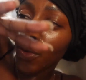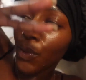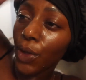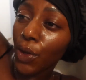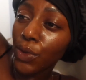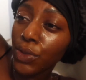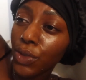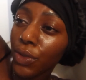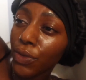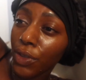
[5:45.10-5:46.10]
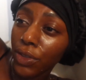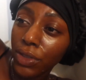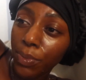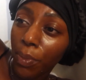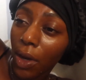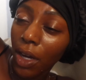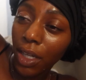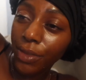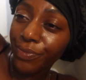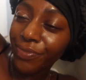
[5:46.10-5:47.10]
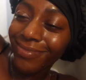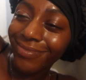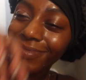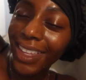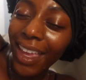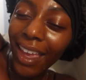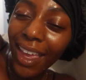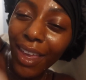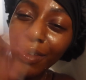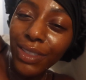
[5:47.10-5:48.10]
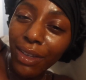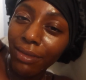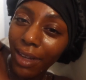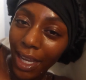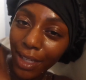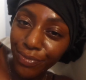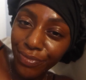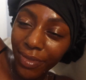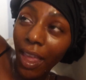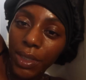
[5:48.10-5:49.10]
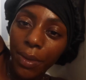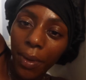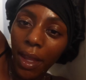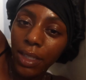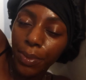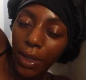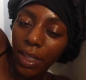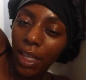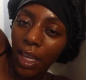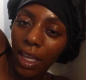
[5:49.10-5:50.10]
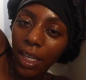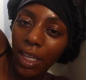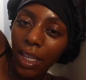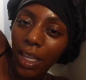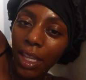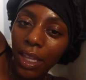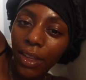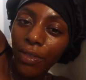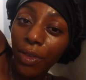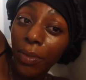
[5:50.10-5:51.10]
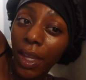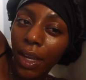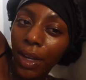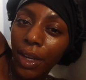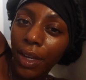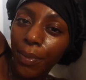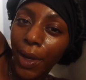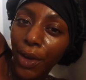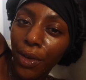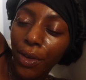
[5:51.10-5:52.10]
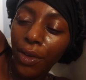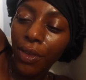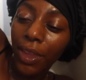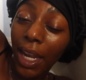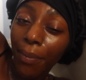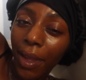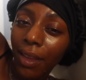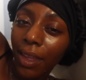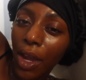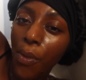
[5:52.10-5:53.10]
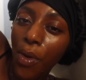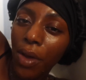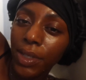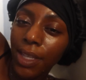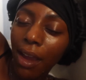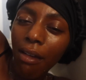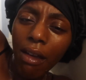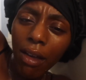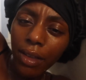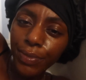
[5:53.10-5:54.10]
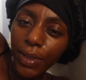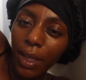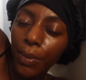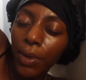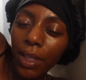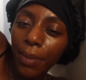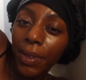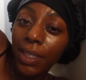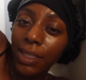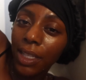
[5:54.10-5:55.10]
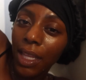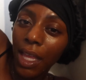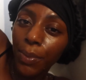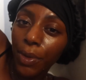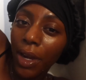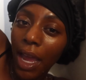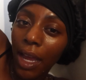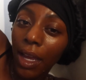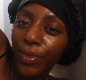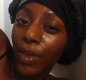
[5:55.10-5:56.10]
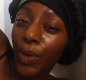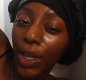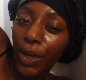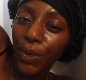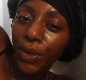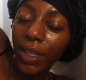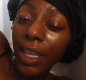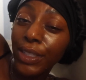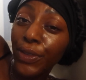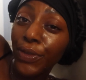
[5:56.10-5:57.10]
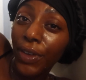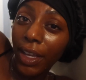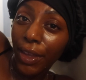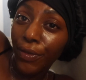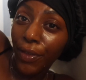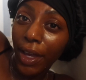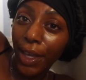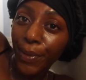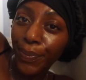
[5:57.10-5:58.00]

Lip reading: We go to the first bar. It was all right. It was somebody's birthday. Then from there, my girl that I met at the airport was like, girl, pull up at this club we're at. We go, it's a fucking vibe.